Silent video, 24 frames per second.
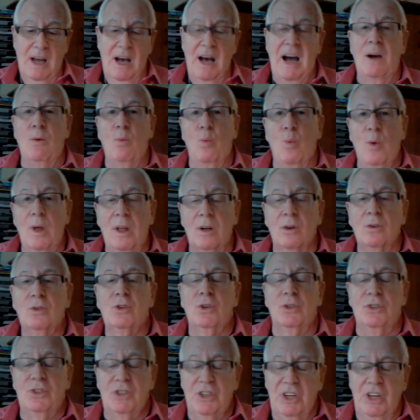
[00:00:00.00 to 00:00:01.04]
I will
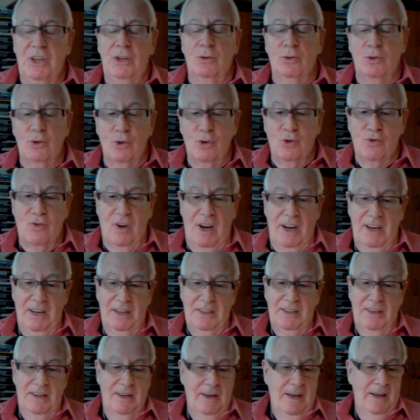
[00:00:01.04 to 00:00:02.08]
continue to
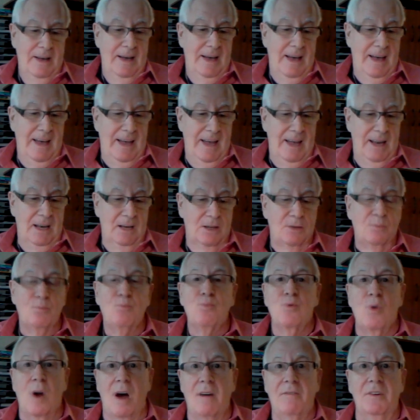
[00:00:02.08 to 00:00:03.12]
trade and
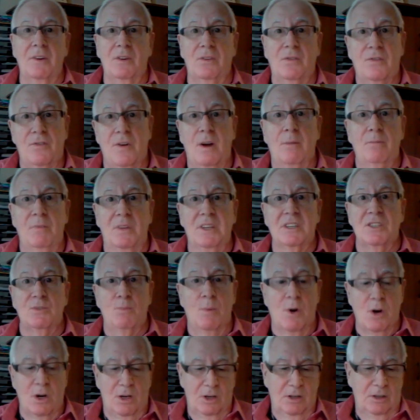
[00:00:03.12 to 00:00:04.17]
profit from this
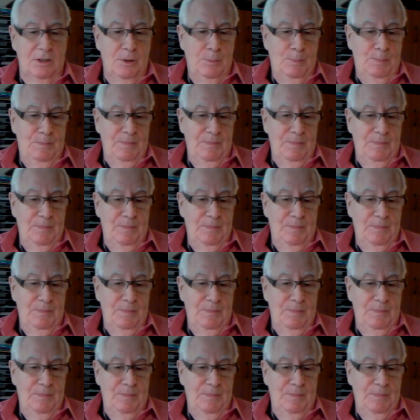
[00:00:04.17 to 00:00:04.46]
market,